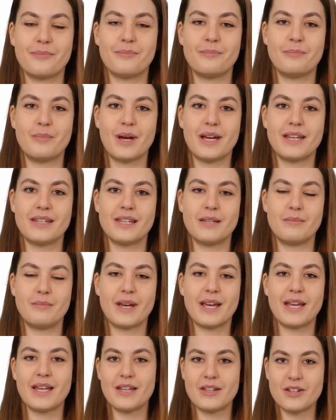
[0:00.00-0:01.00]
Pricing
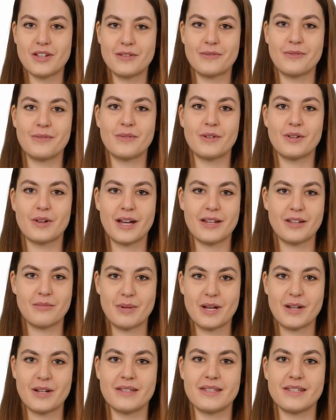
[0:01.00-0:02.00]
page,
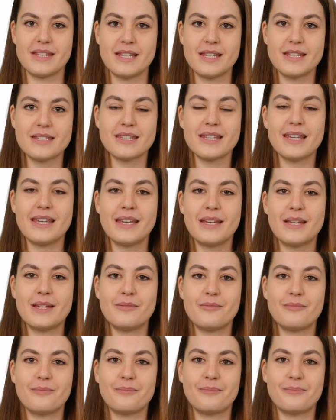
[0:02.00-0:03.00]
transparency is key.
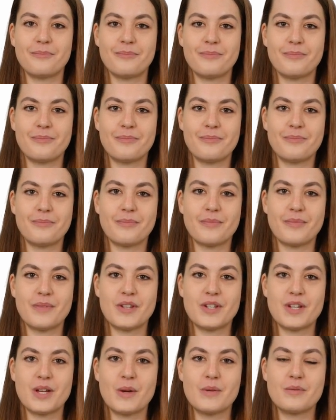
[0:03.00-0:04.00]

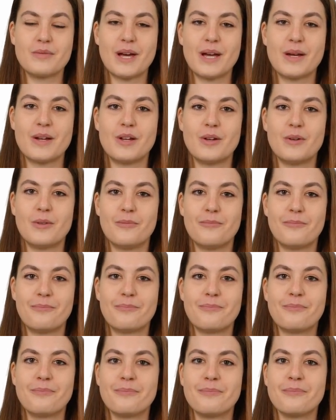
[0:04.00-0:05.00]
Show value.
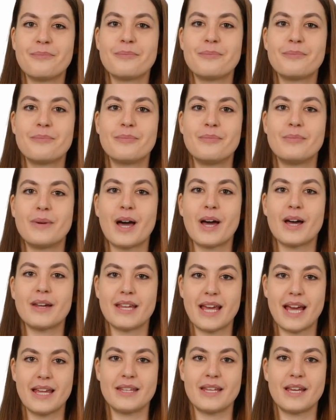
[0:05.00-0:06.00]

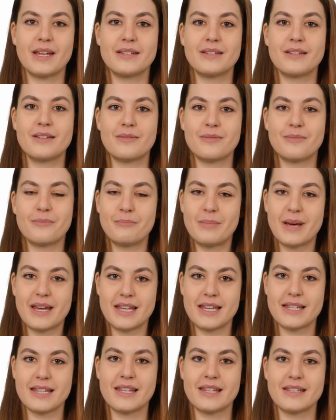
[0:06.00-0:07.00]
Contact us, make
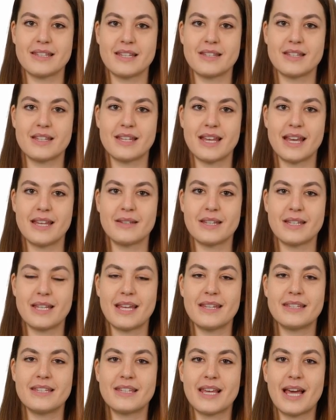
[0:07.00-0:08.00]
it easy to take the
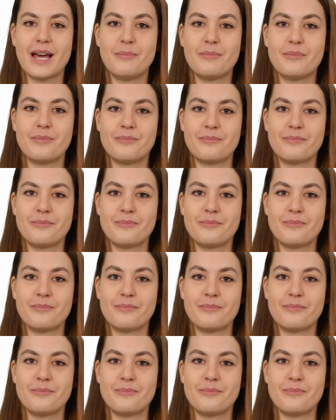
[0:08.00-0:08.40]
next step.